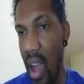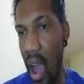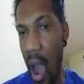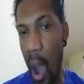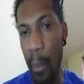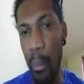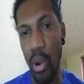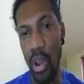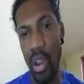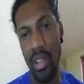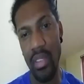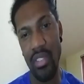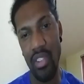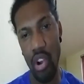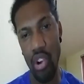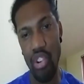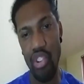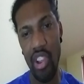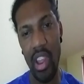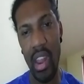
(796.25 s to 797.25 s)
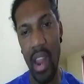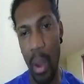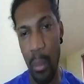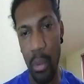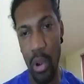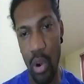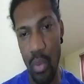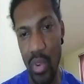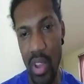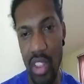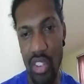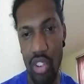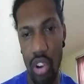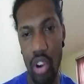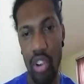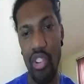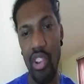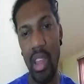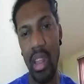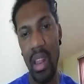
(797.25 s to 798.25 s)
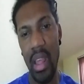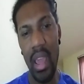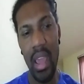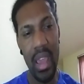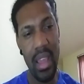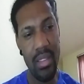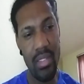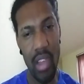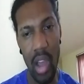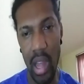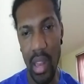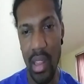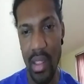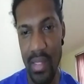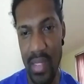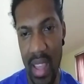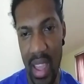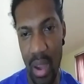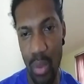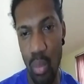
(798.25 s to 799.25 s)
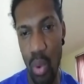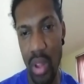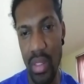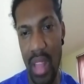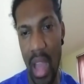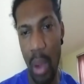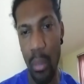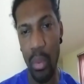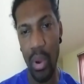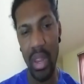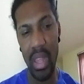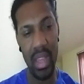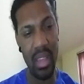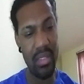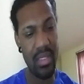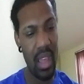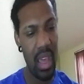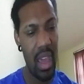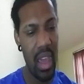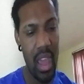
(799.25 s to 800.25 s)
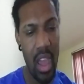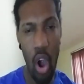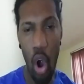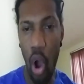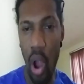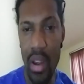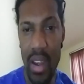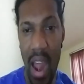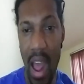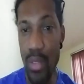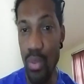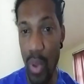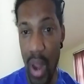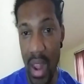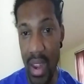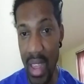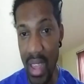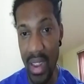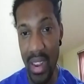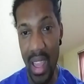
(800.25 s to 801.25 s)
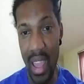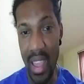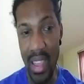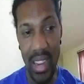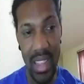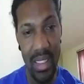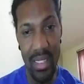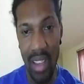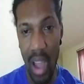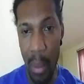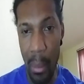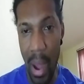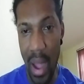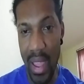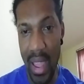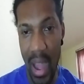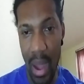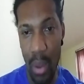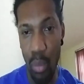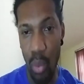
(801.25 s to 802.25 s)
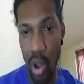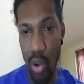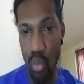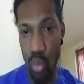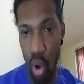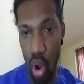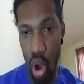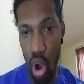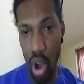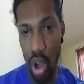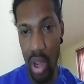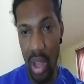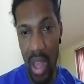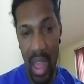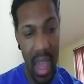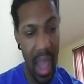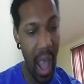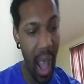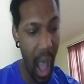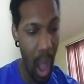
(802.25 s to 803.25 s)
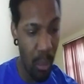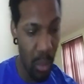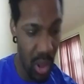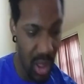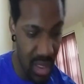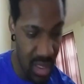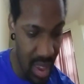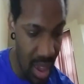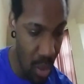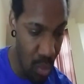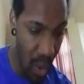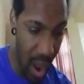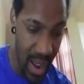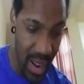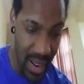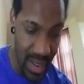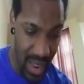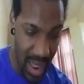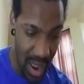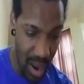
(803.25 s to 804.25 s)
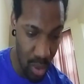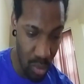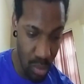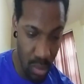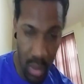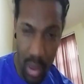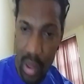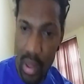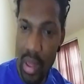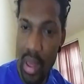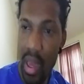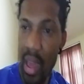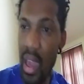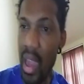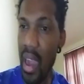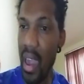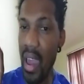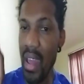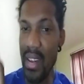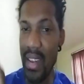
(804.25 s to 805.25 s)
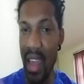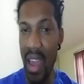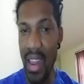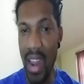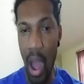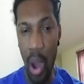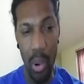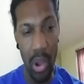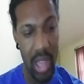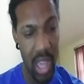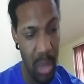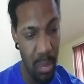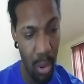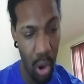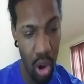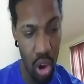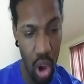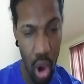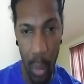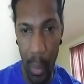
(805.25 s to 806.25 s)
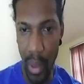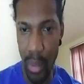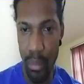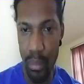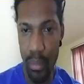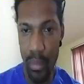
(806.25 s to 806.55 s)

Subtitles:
I'm going to search it and I'm going to research it to understand what that one is. That's what I did. Anytime I got one wrong, I would write it down, and then I would keep on going.